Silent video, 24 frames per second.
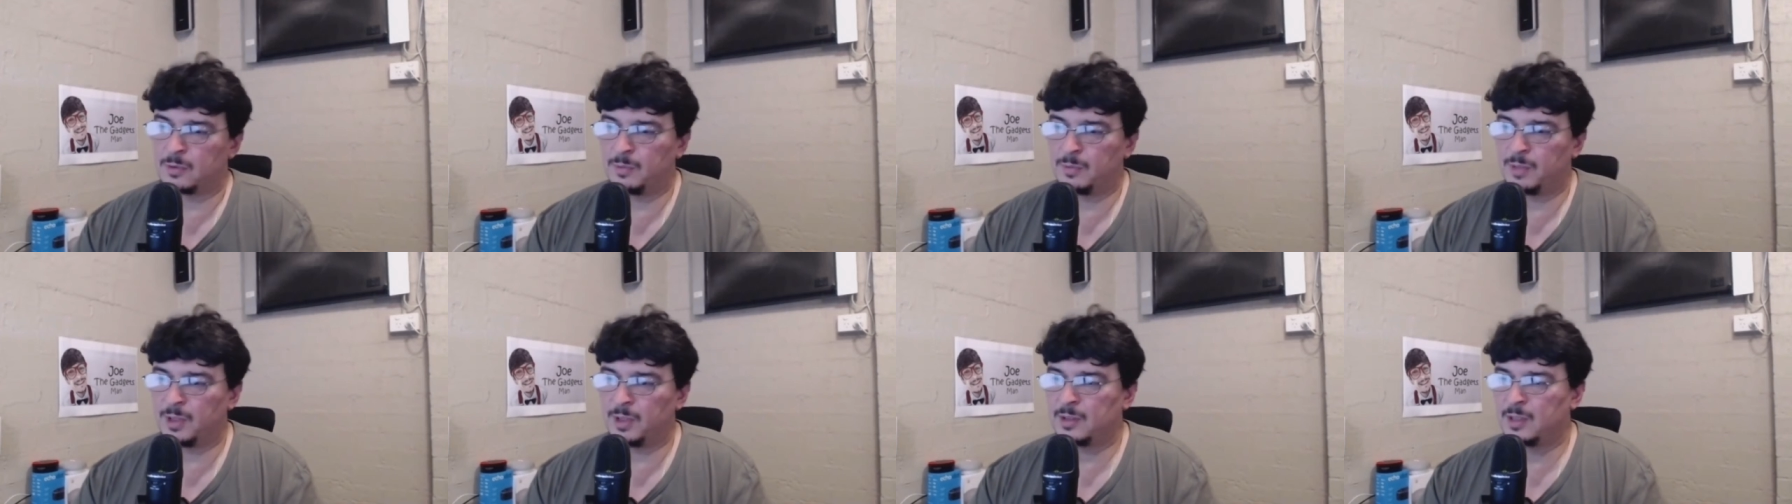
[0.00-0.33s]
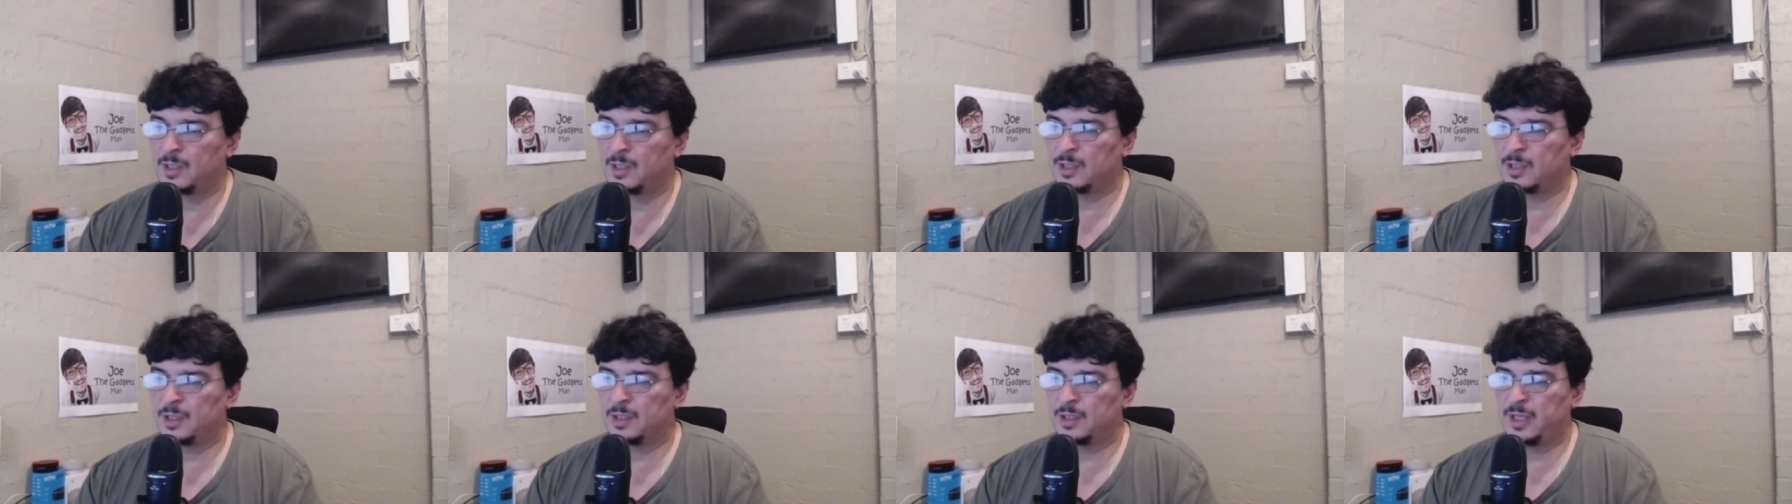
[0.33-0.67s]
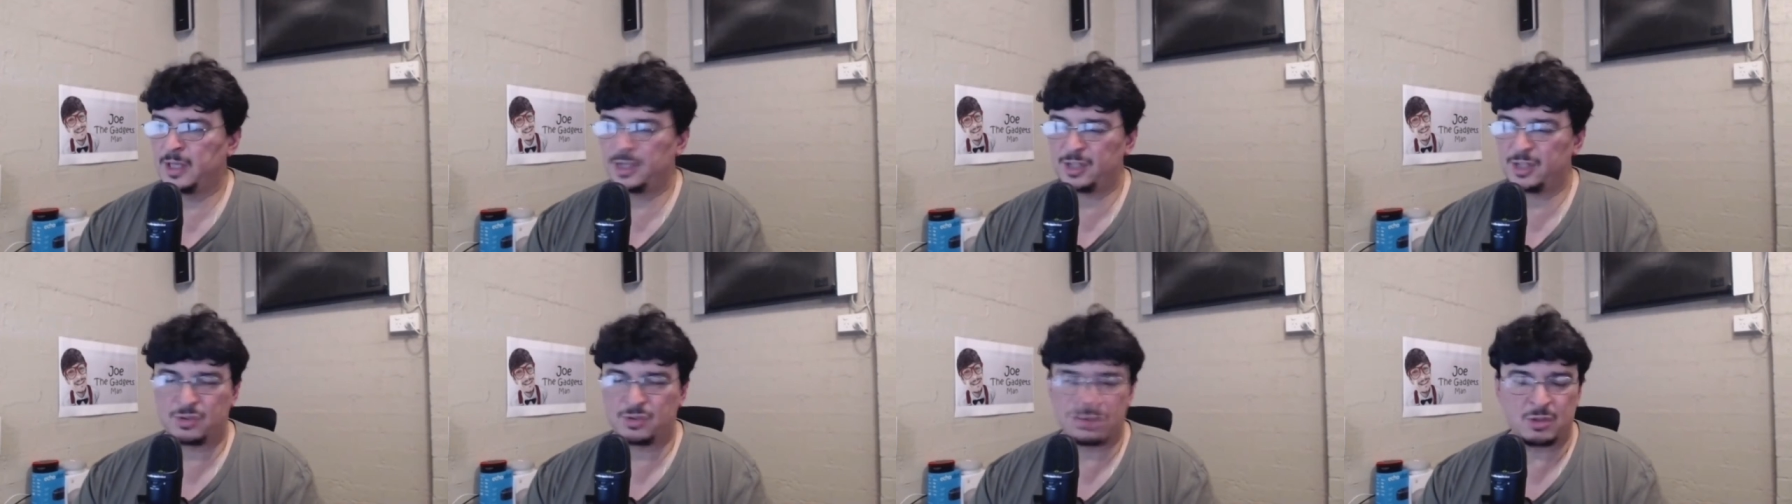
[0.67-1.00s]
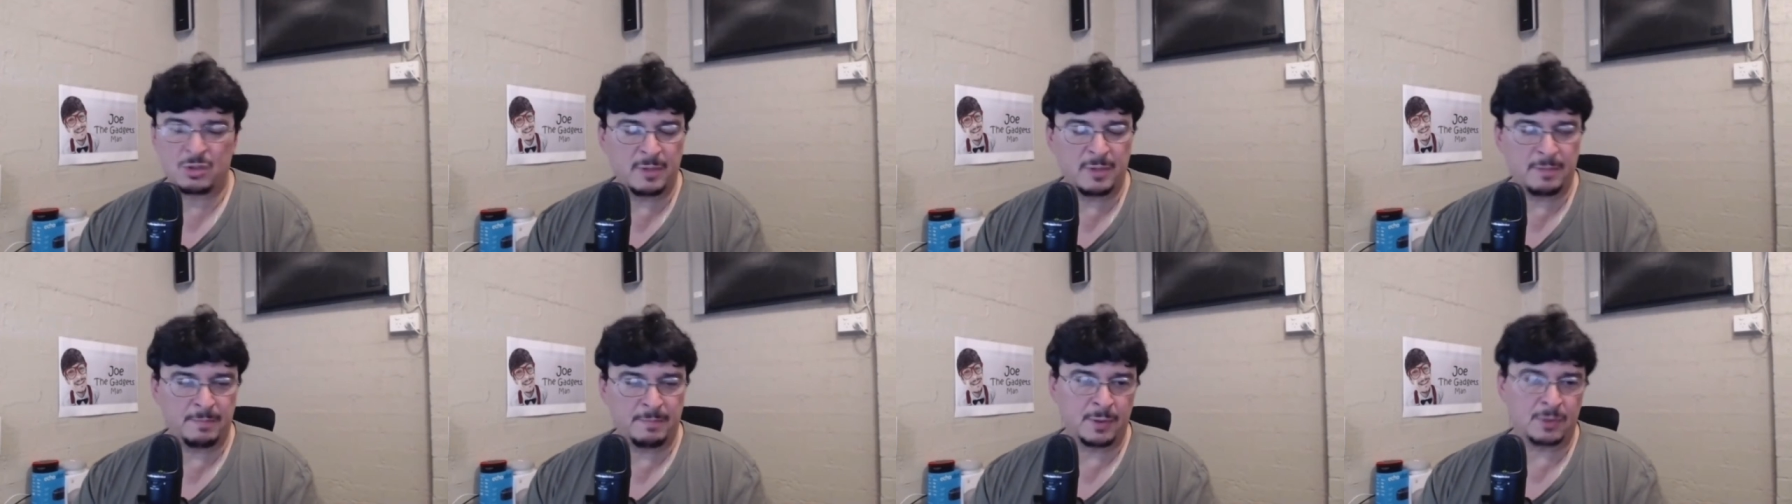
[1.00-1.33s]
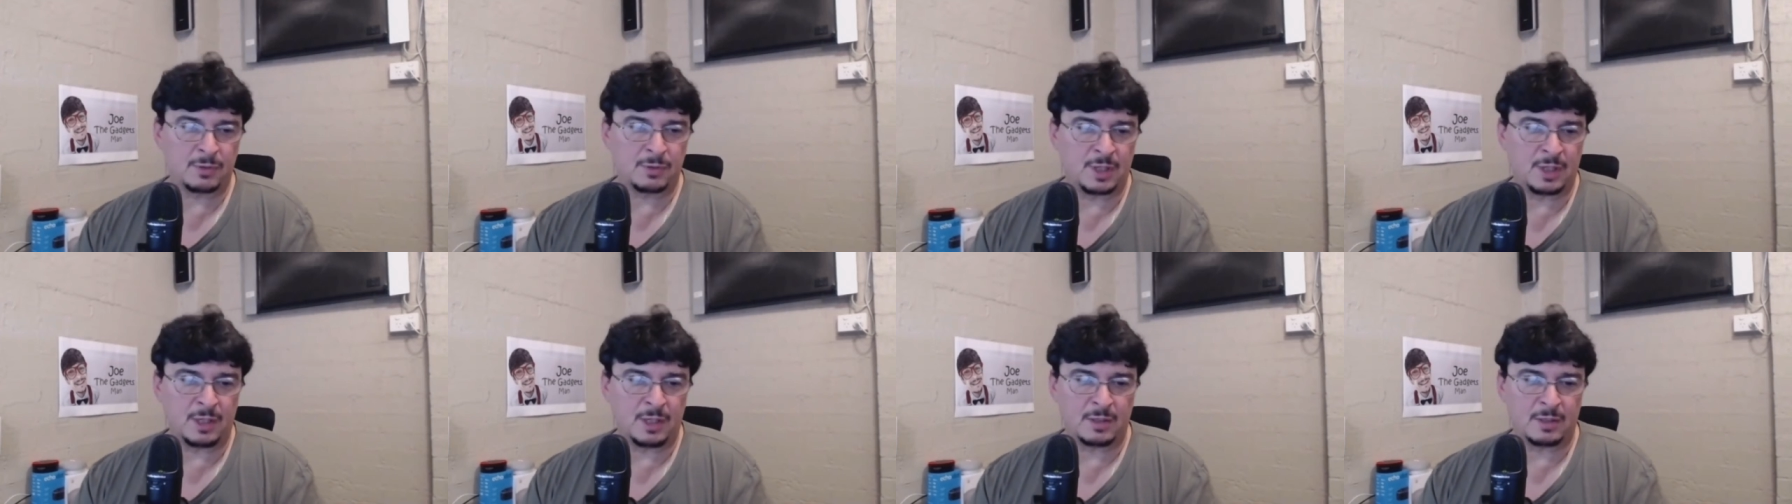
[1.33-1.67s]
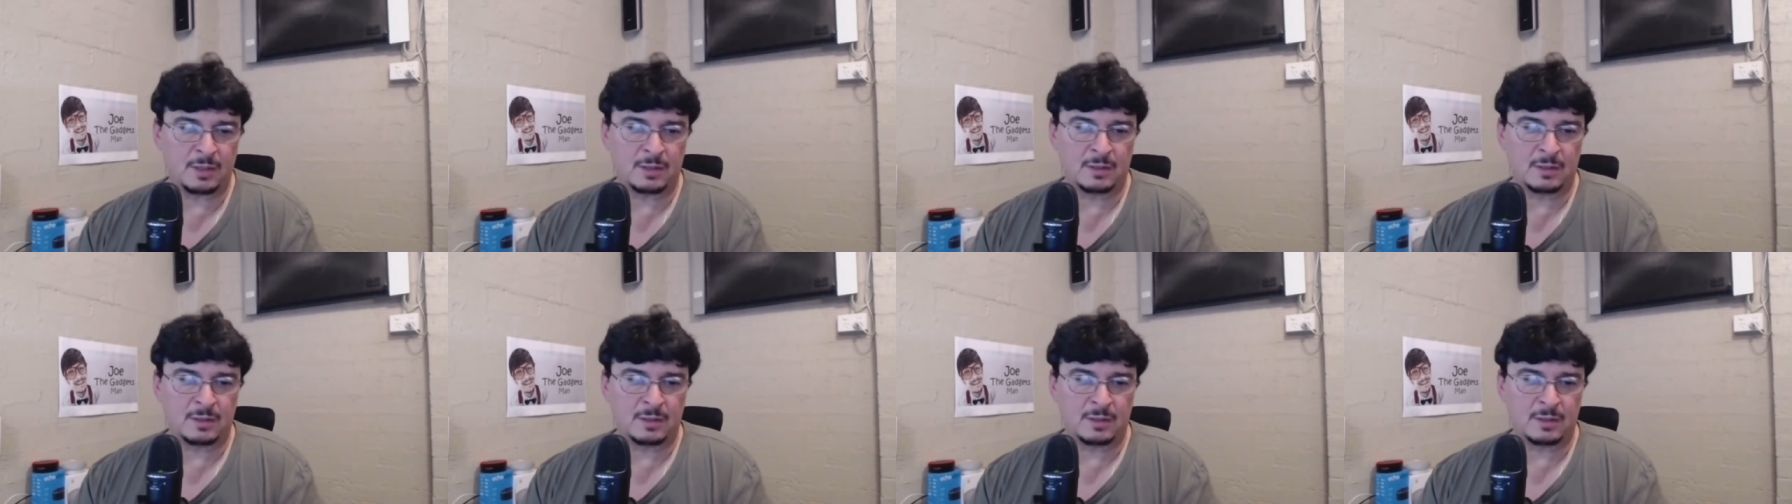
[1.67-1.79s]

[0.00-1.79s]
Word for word: I yeah. mean, it should be built in.